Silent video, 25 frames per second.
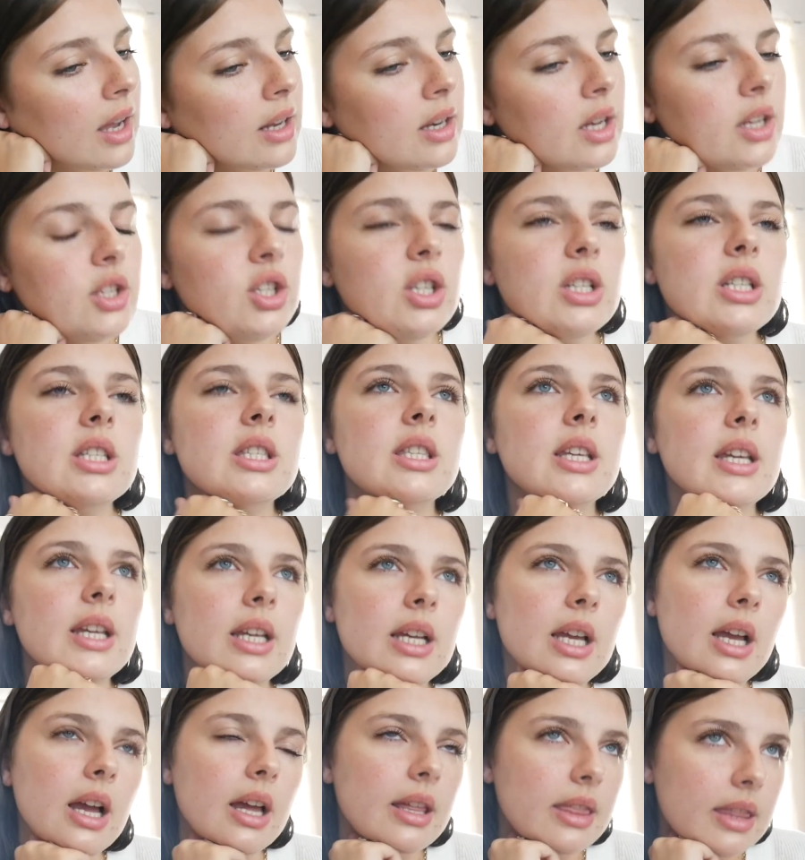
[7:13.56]
I just
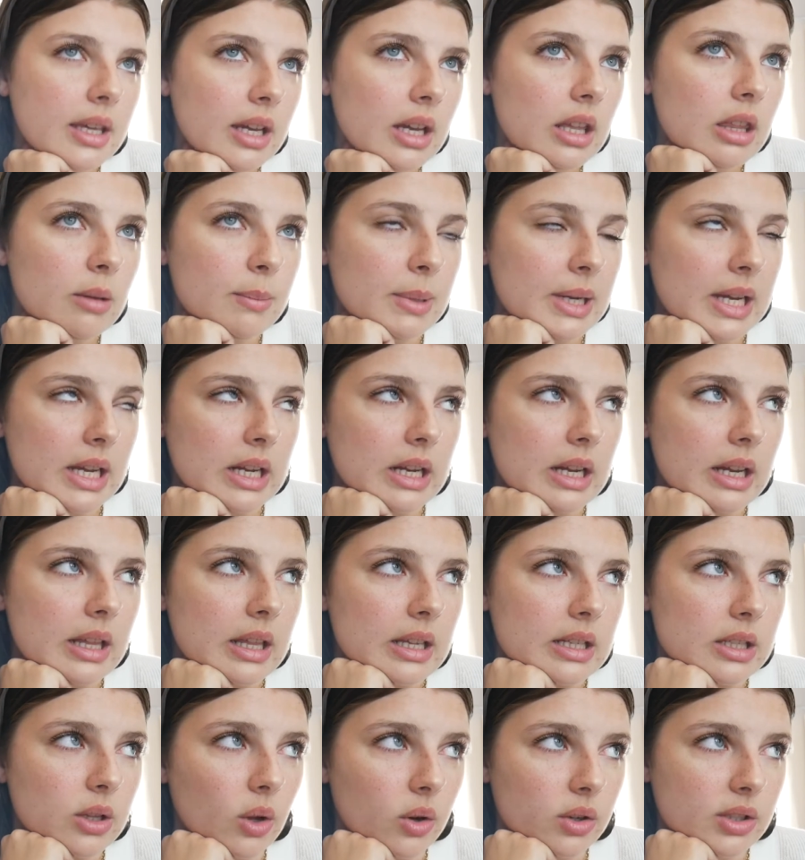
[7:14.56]
think, at the beginning of
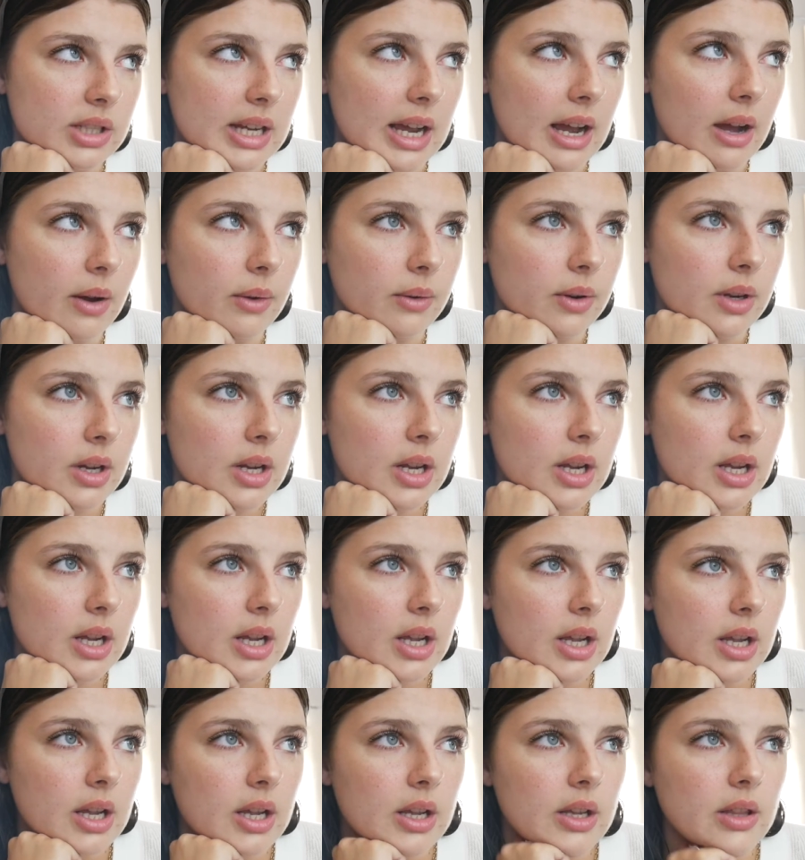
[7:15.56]
this lockdown,
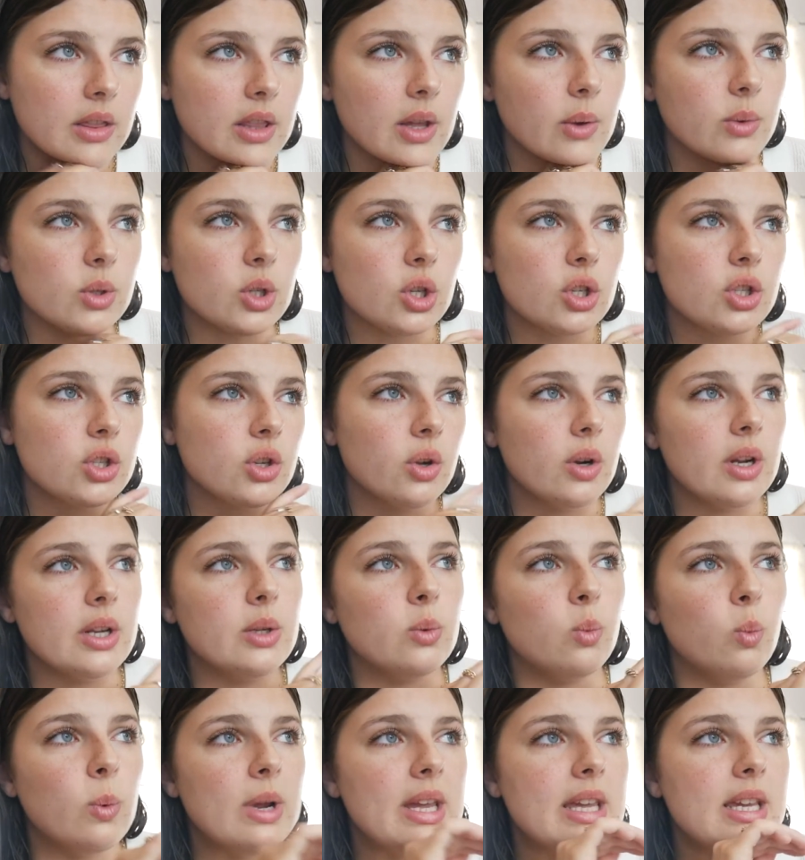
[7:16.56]
there was a solid
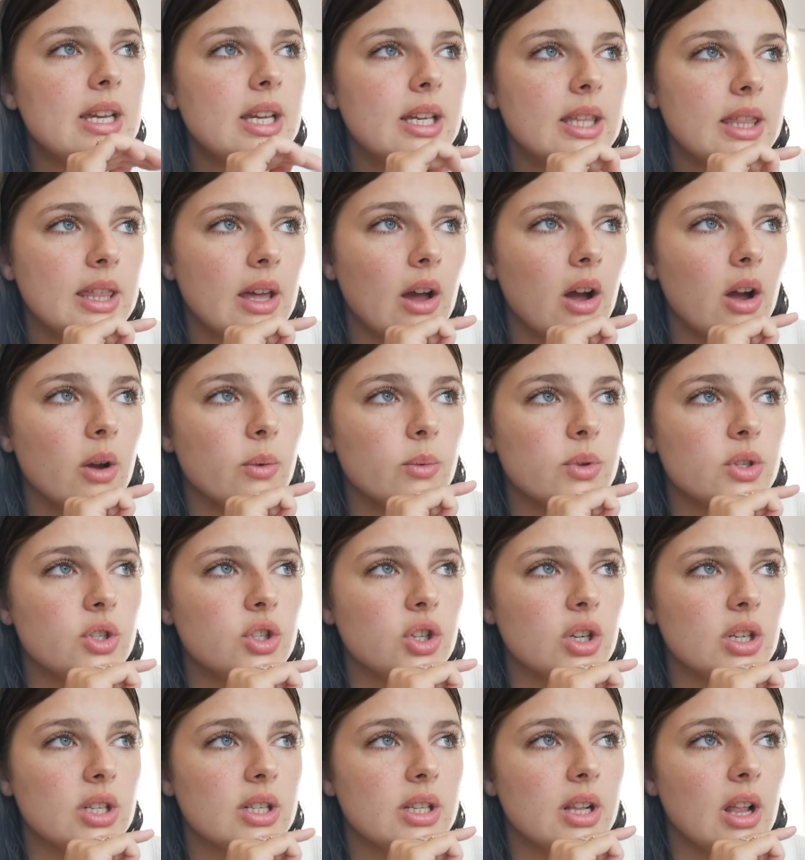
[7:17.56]
week that I was
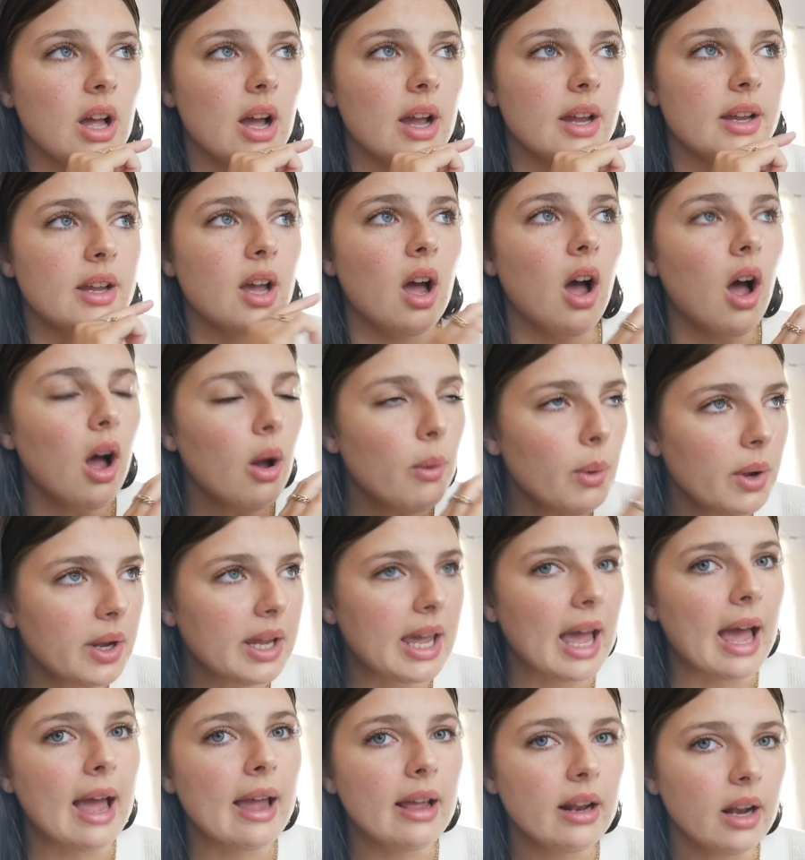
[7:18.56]
just like, oh,
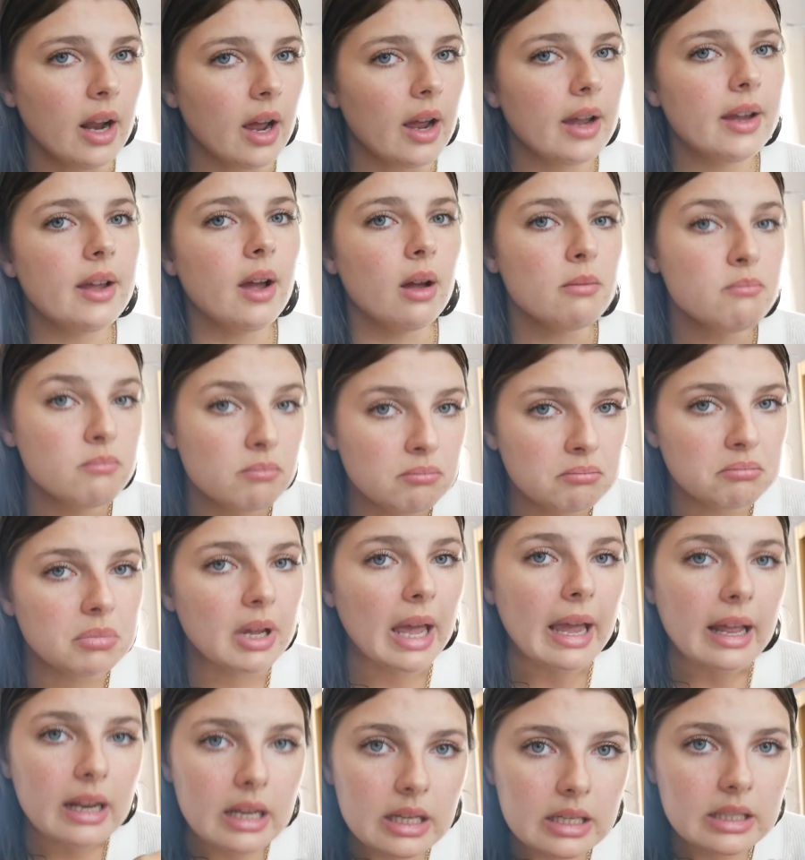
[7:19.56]
okay, like, I'm
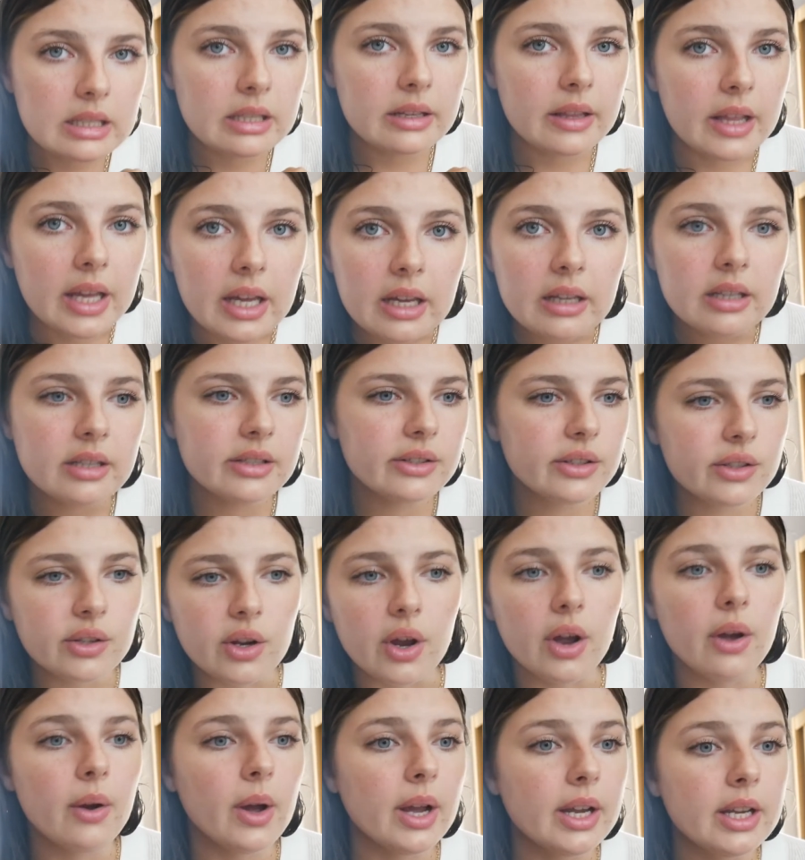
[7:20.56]
getting into this, you
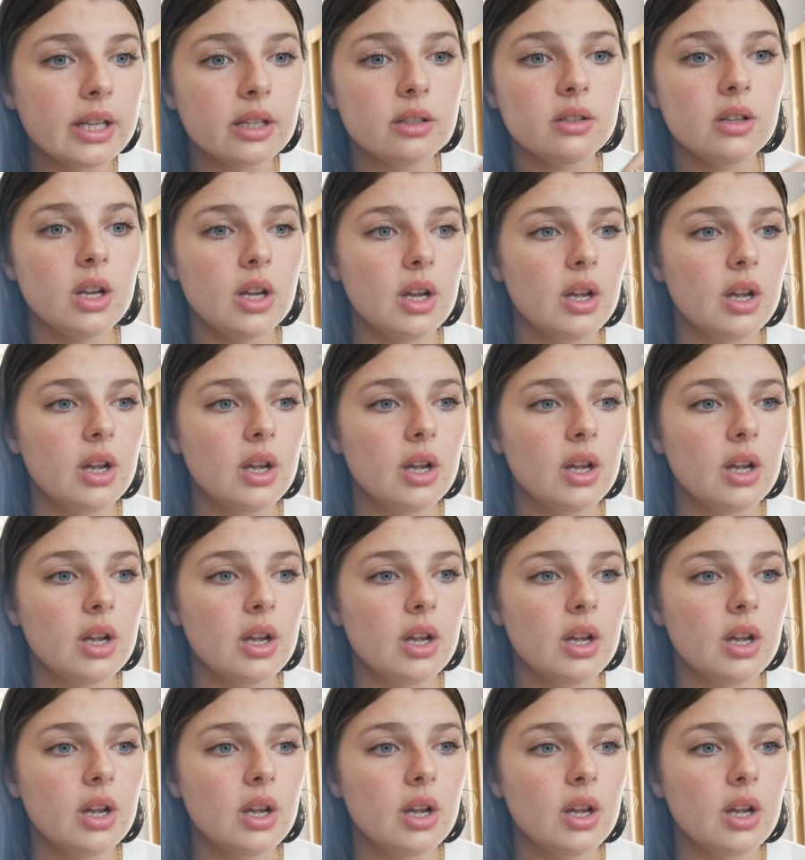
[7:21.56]
know, I can